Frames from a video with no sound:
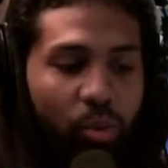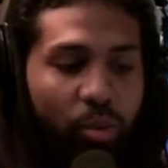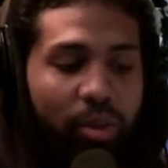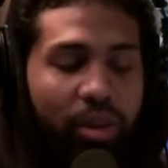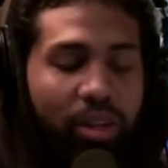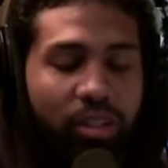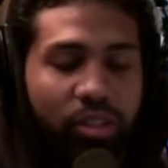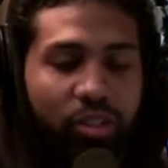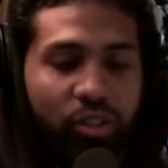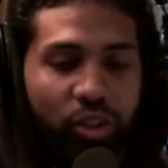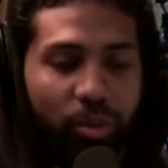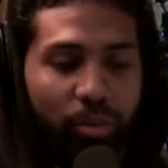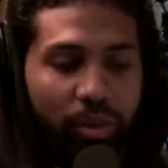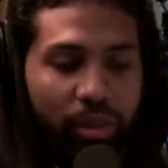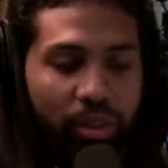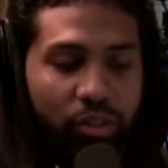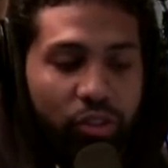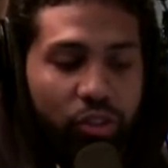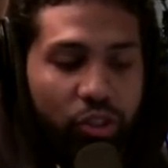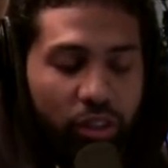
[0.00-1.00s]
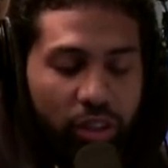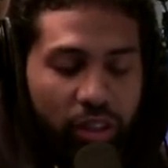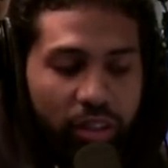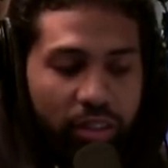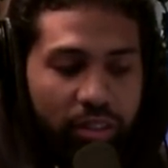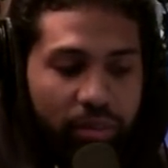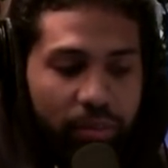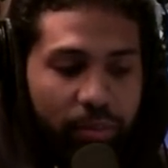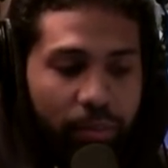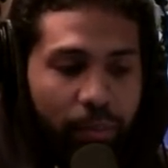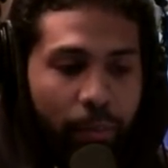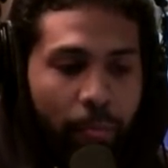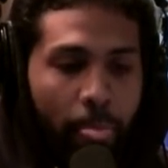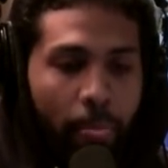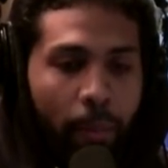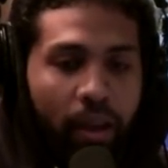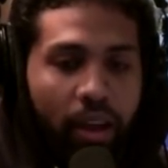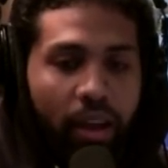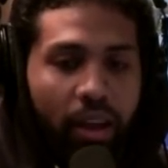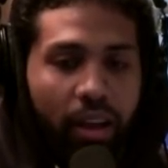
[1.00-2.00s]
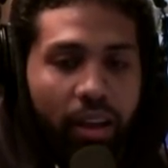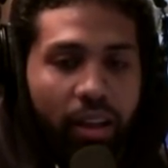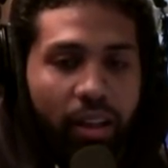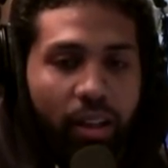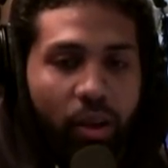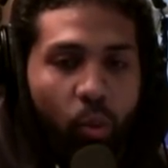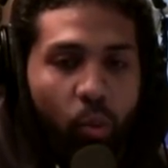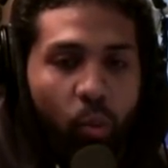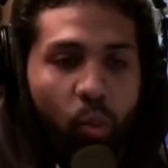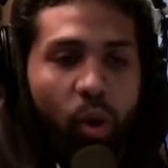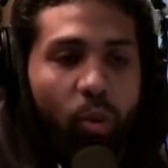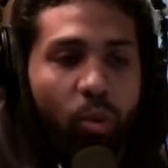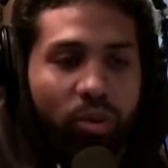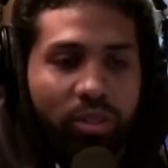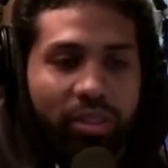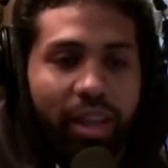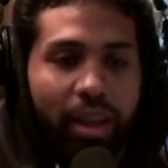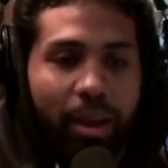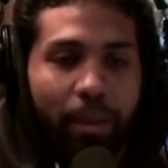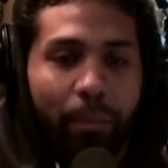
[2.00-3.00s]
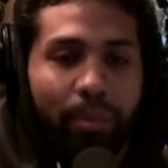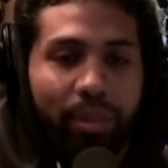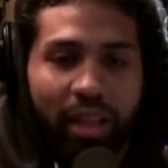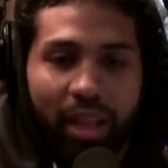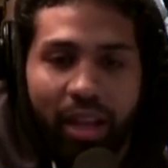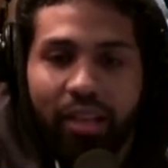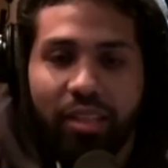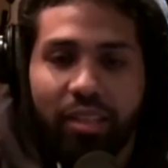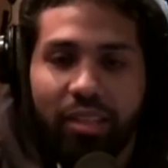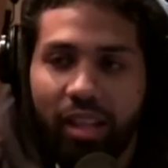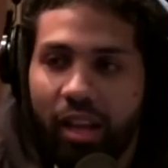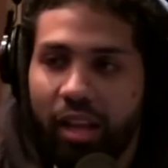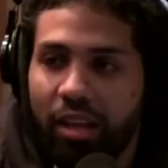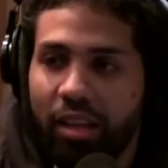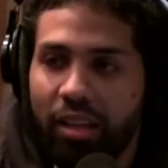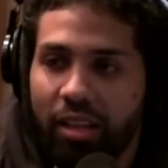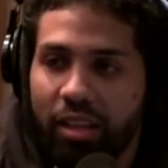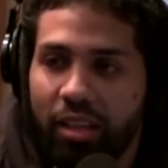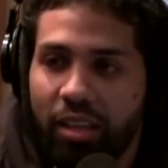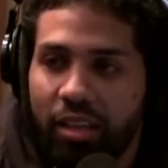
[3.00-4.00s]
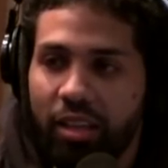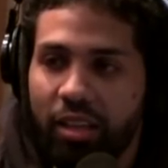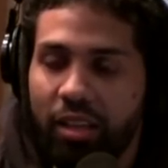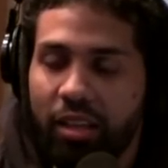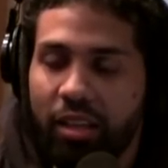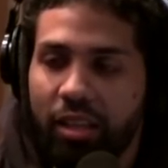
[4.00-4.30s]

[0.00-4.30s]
A woman in germ, journalism, what was that plight like?